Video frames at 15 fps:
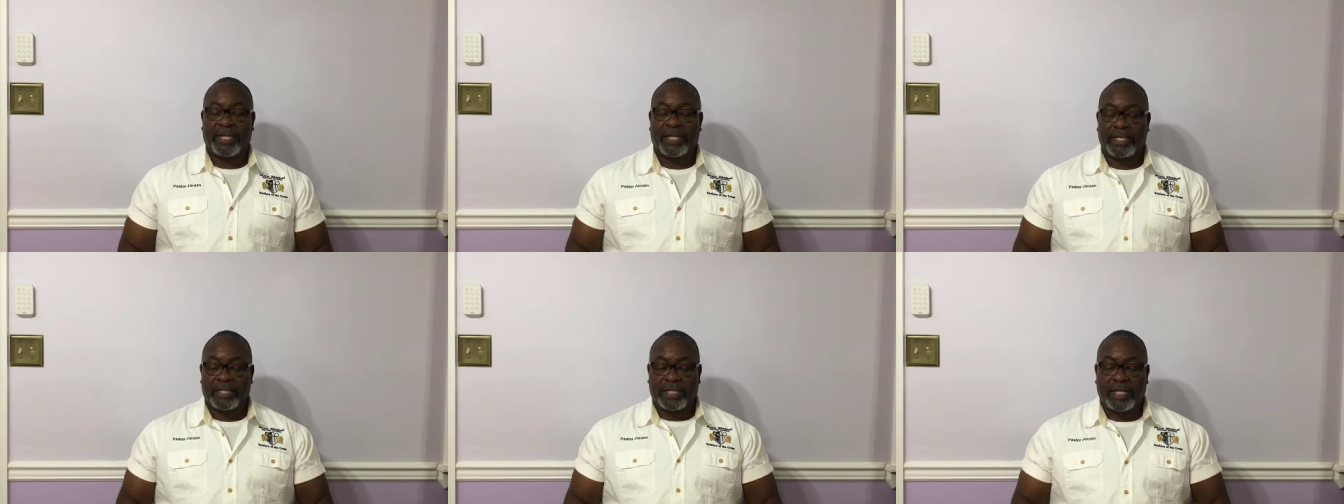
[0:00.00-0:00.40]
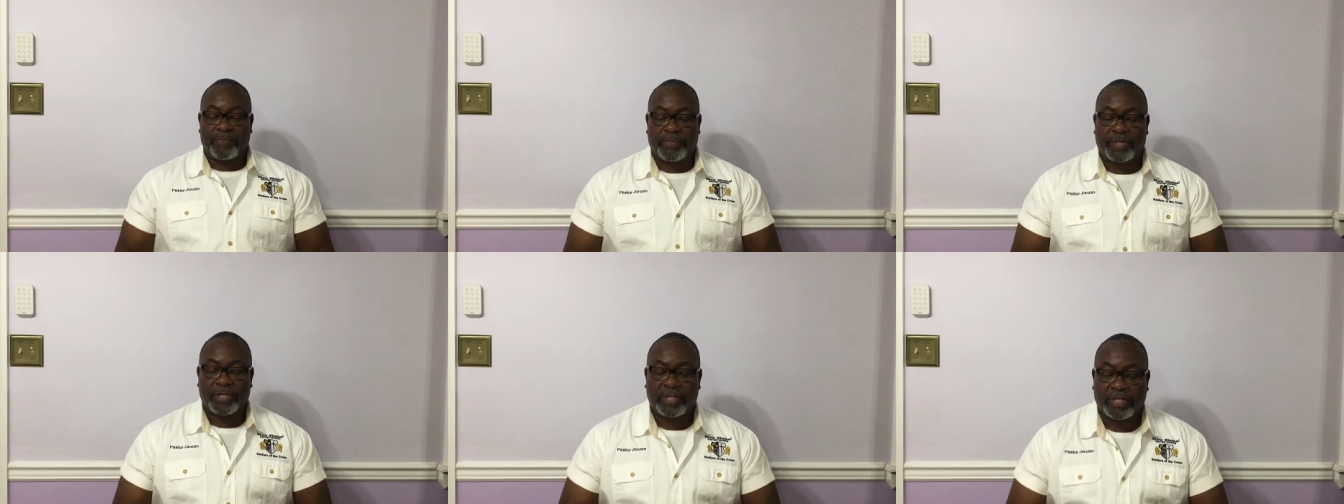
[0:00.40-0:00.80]
in
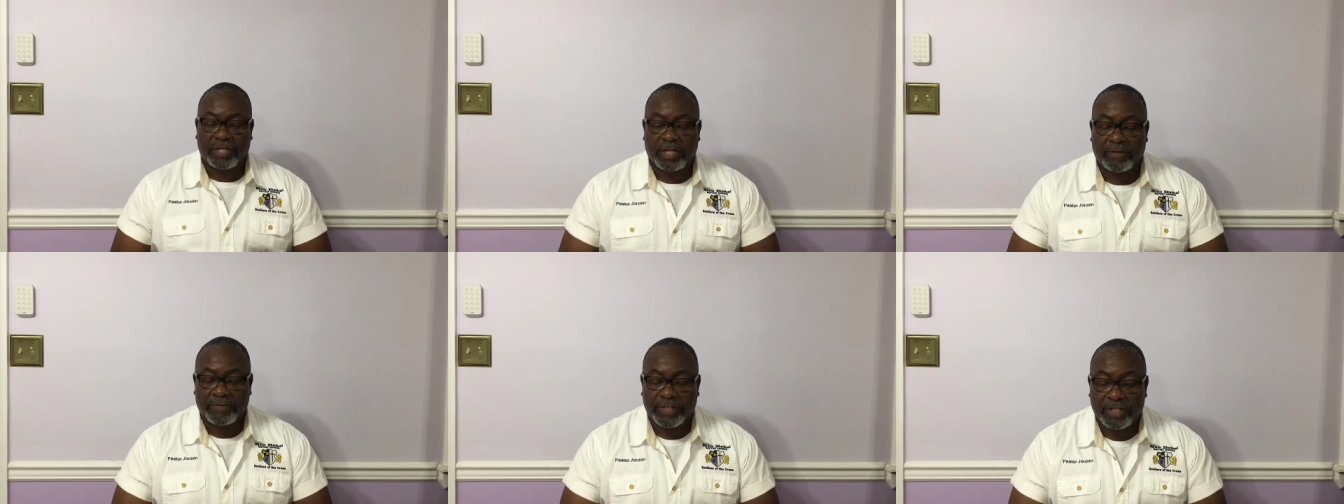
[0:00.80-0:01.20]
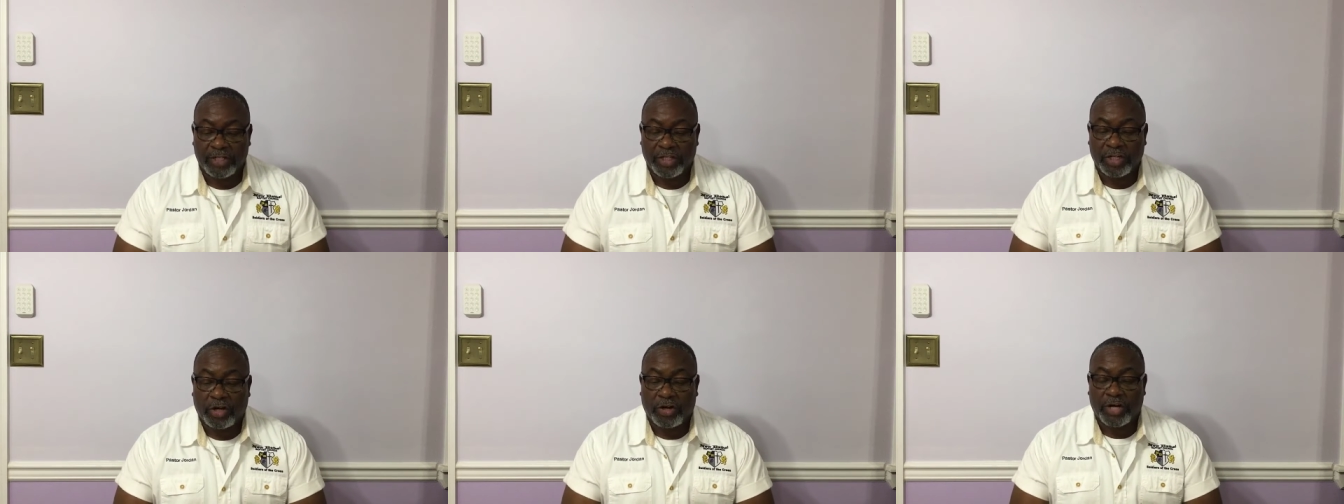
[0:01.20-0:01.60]
keeping the
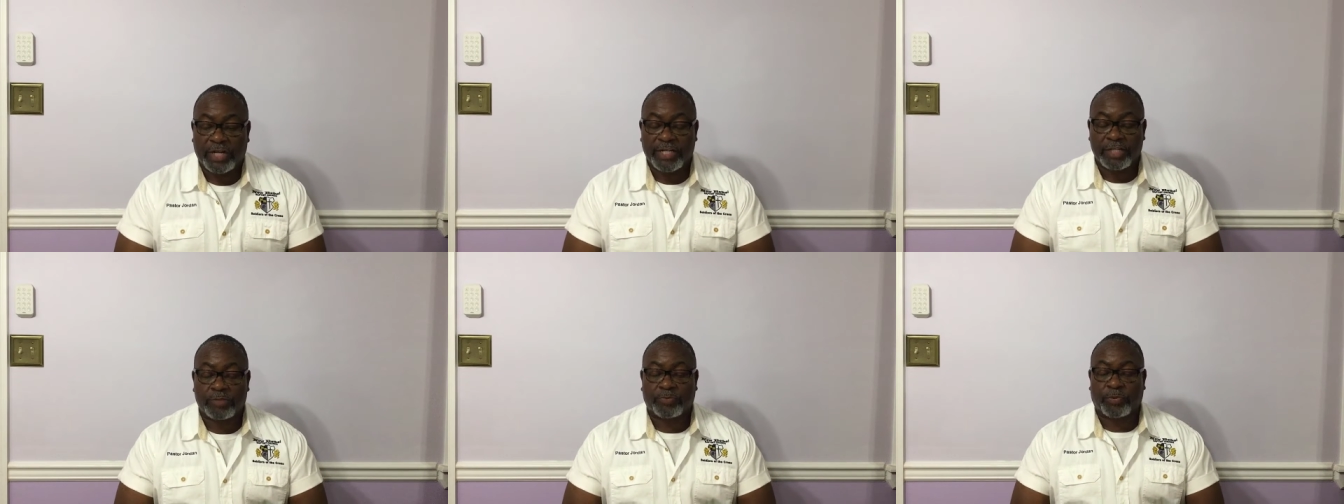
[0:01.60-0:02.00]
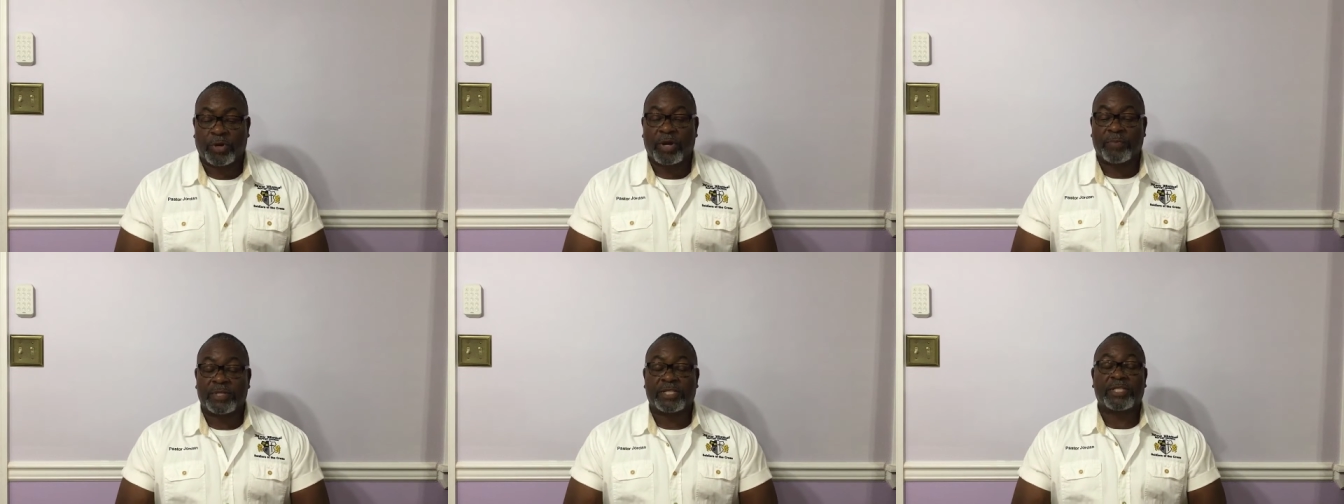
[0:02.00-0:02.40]
covenant or his
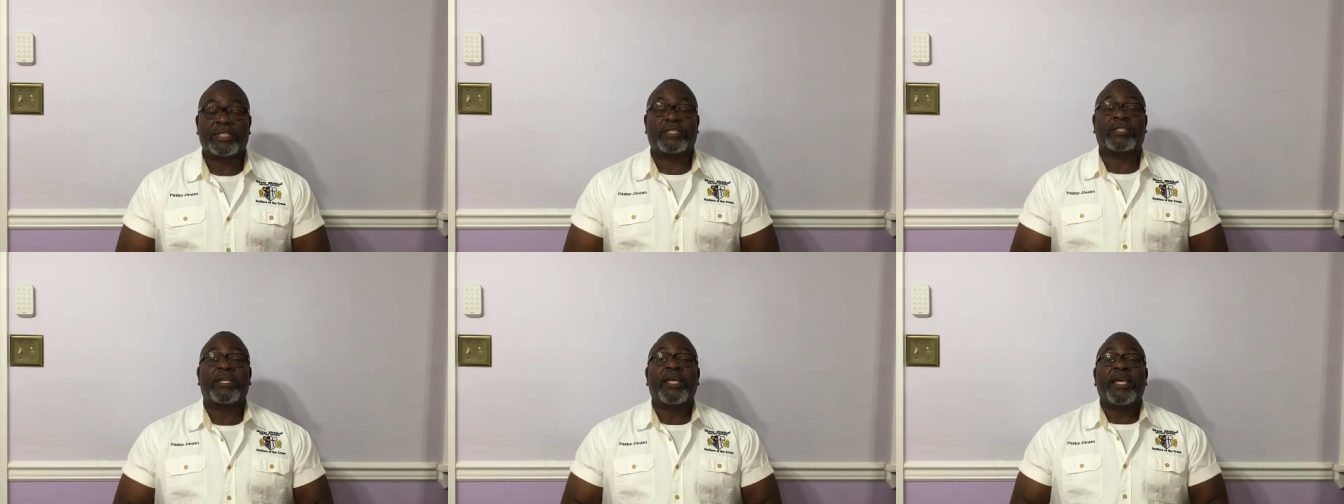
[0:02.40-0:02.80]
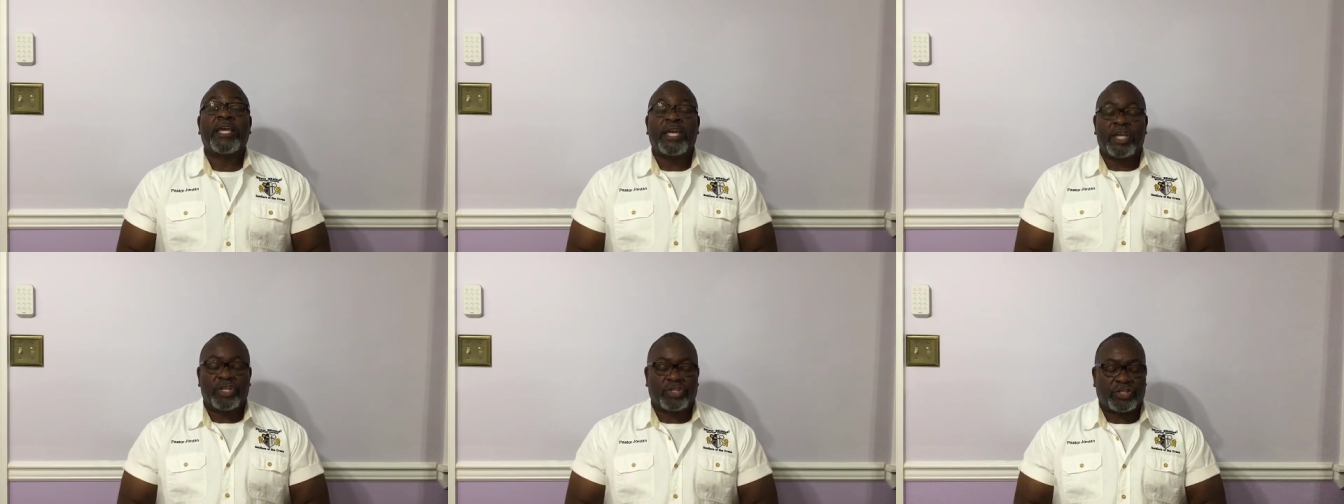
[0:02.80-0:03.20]
promises
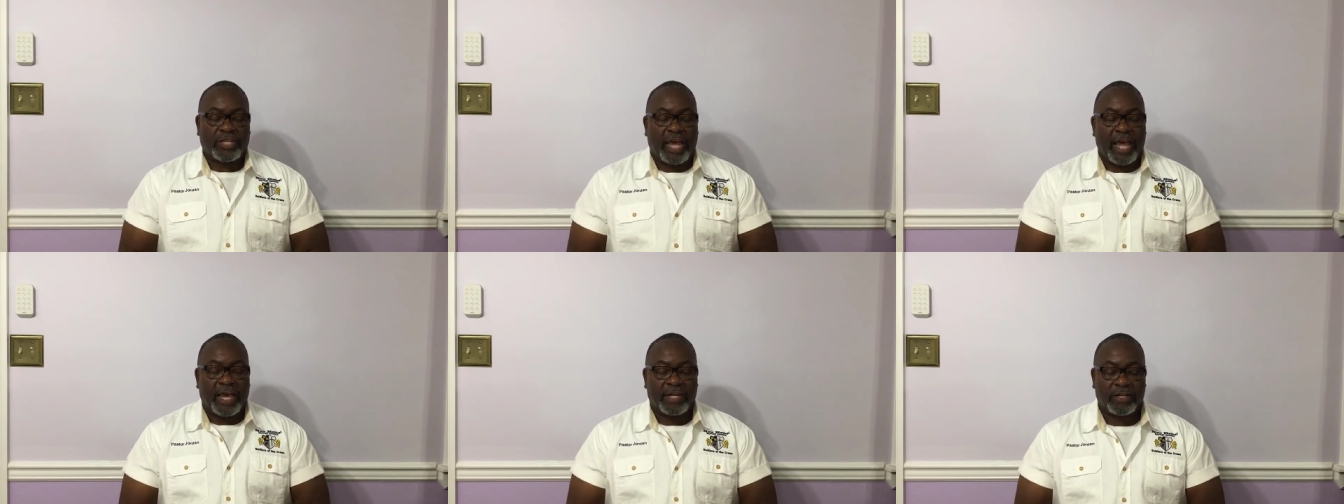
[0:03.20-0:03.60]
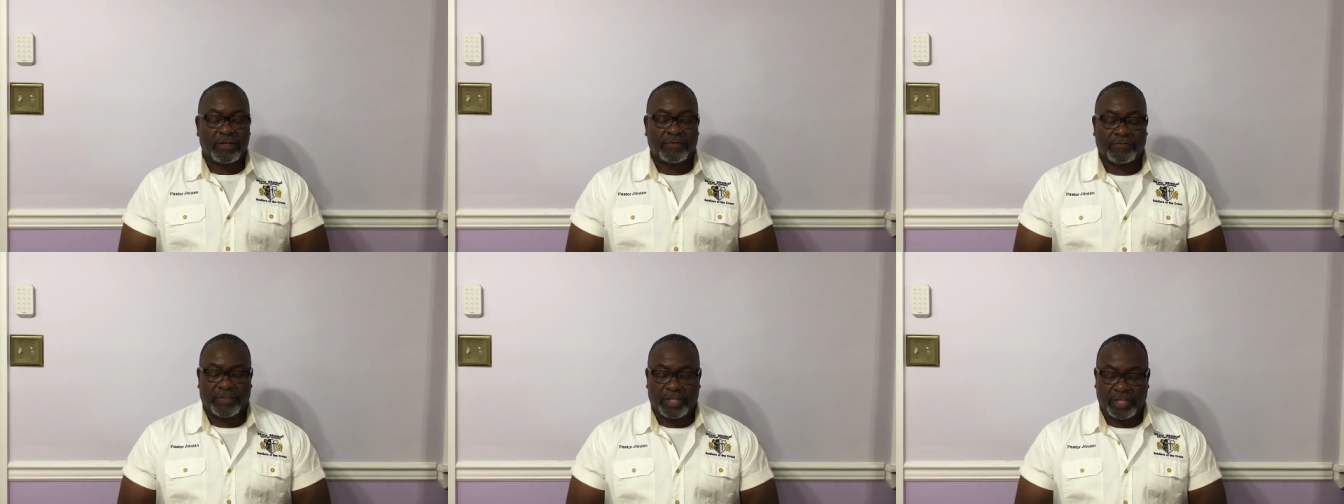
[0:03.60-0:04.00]
his side
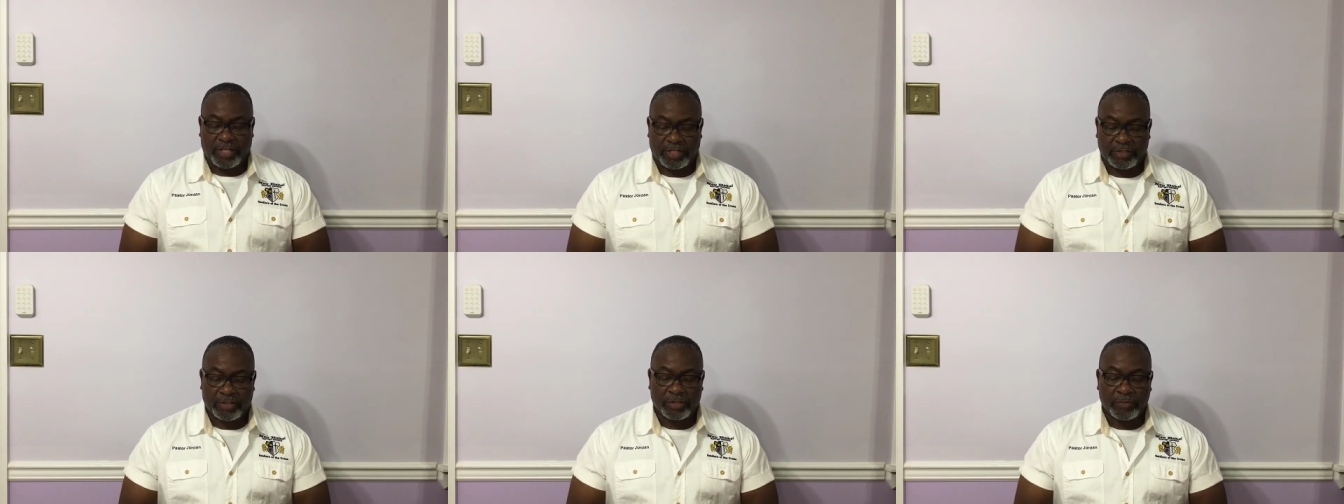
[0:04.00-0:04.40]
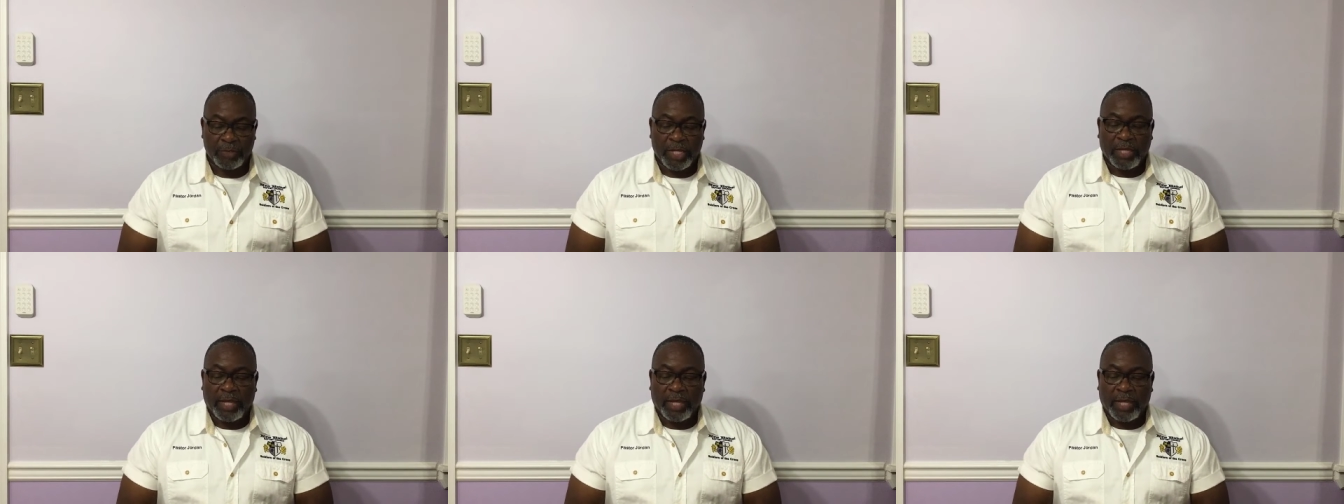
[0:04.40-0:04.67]
of things